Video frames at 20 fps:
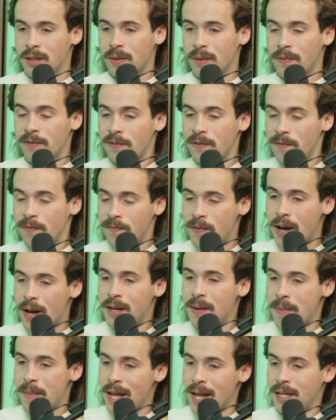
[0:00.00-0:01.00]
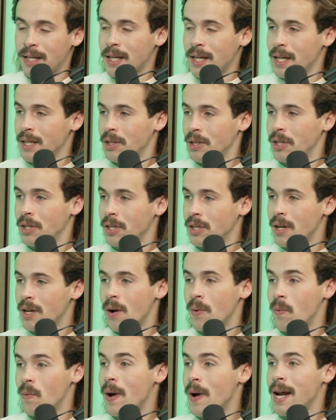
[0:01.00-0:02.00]
fundamentally is just a
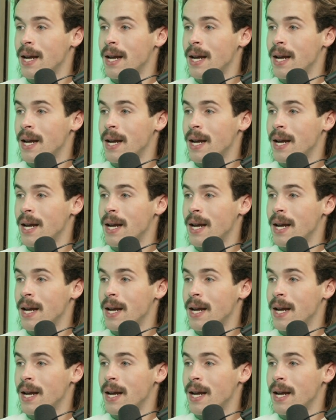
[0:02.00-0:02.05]
way to